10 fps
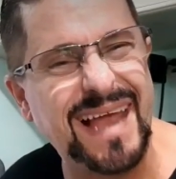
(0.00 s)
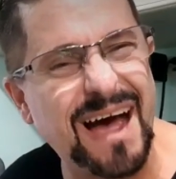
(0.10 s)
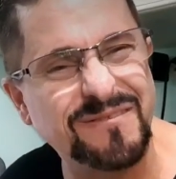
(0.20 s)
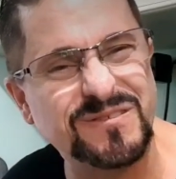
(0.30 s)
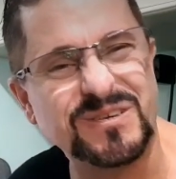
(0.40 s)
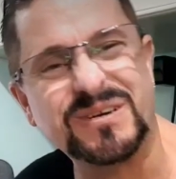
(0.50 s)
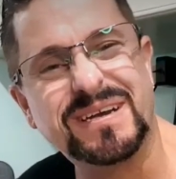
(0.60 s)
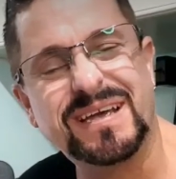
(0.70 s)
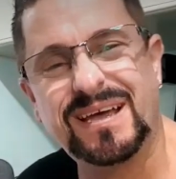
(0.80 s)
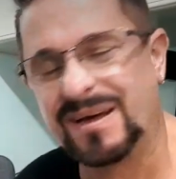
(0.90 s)
laughter
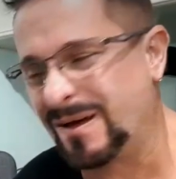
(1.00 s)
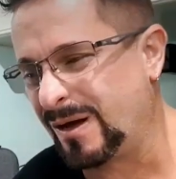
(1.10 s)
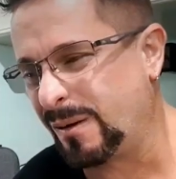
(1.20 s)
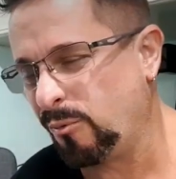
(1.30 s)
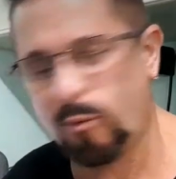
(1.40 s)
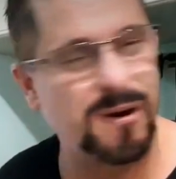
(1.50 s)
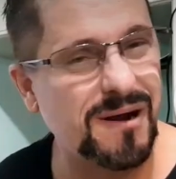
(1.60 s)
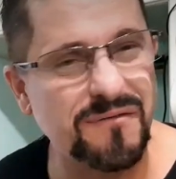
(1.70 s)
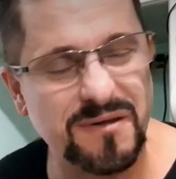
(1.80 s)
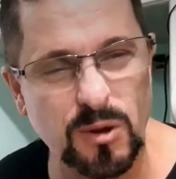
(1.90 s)

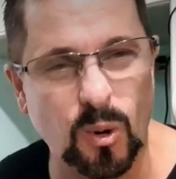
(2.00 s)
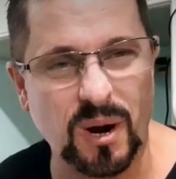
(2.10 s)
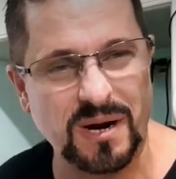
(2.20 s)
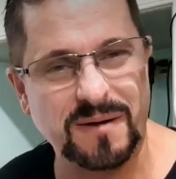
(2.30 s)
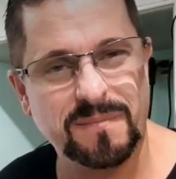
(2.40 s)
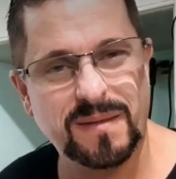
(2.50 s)
wherever you are.